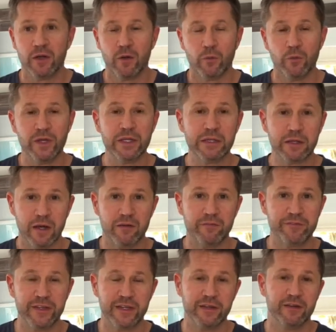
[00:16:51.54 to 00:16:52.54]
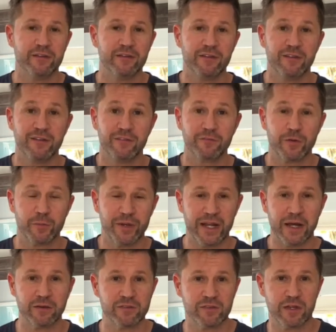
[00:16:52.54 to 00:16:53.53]
We love to hear from an
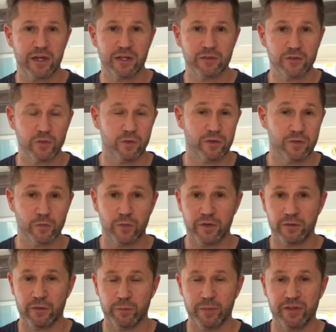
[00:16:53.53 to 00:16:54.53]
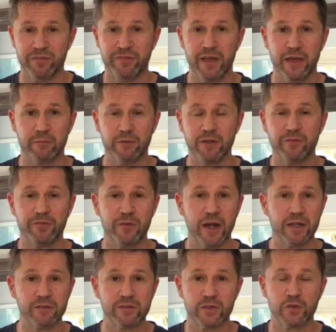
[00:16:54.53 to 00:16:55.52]
outside source, whether it be family,
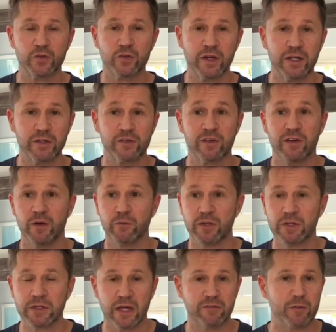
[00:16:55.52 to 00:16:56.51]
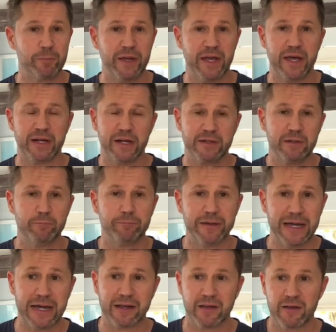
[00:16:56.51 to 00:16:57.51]
friends, a stranger, and we love a pat on the
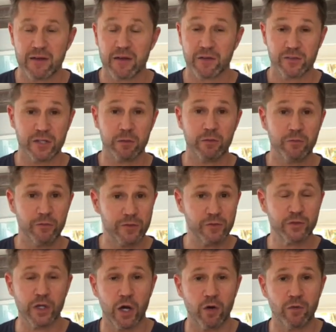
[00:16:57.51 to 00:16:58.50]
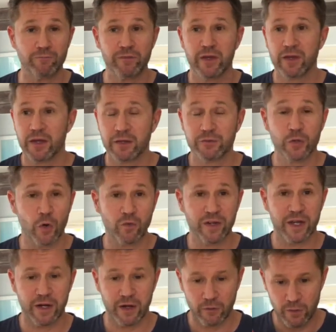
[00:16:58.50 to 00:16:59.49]
back. Some of us don't
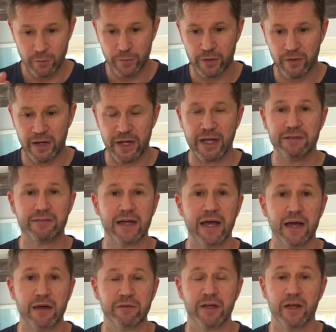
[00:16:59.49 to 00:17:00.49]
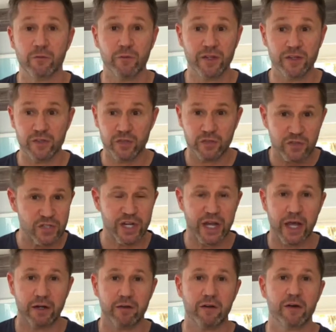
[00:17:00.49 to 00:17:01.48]
care. We put our head down and we just
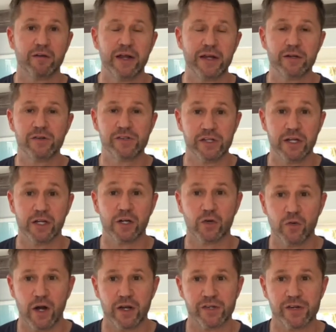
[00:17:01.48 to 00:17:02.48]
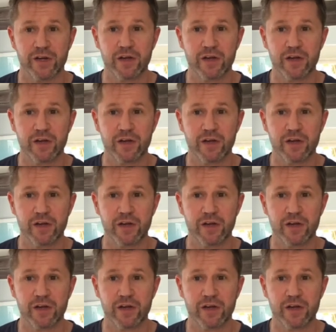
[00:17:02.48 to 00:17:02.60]
channel our energy and crush.